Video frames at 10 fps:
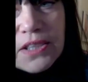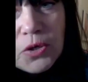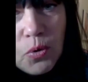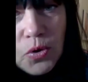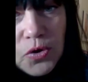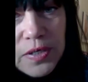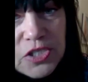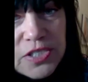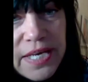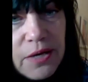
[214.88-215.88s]
at the 1/4 inch
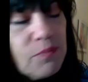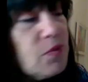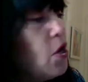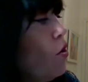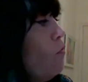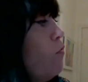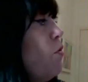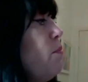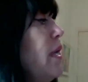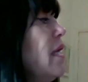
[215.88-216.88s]
scale.
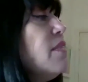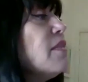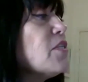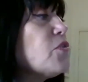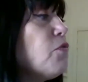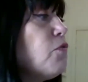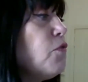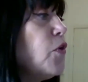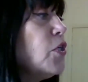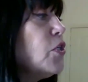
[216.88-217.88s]
For me, this
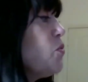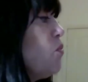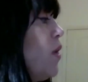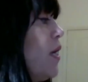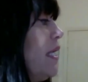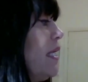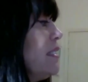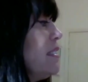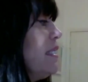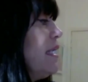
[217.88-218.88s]
first one
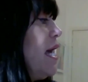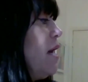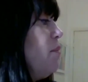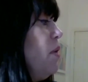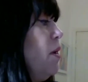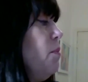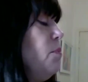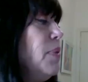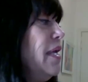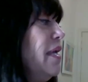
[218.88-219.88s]
ended up
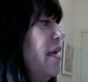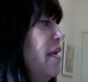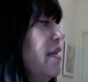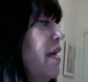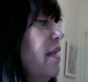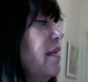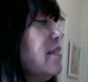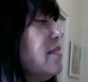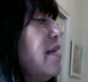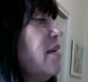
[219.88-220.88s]
being, and
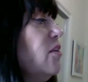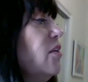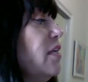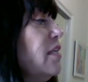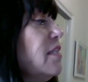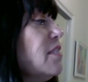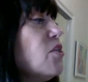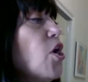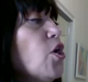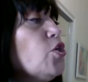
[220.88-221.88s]
let's take a look at this,
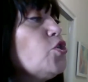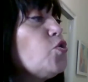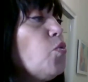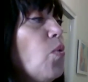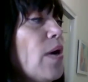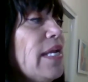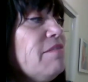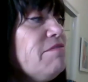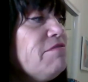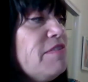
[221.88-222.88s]

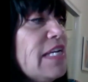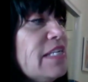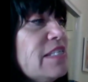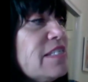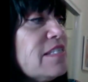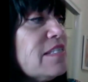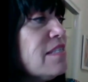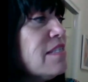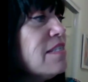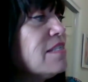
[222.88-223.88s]
20 feet,
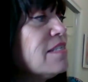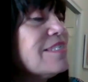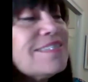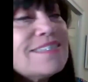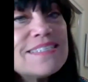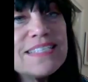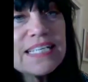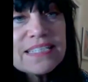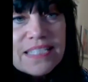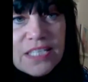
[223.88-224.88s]

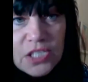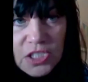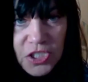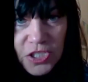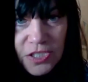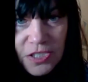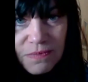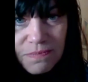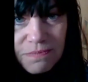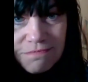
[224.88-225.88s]
6 inches.
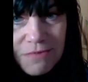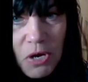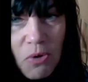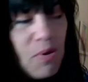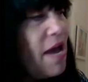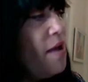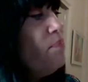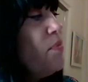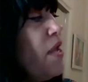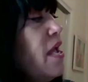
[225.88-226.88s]

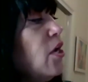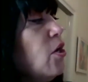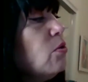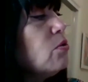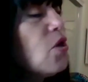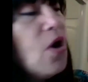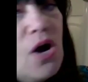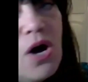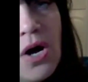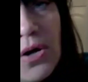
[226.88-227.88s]
Okay, goes
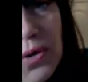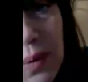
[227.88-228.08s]
all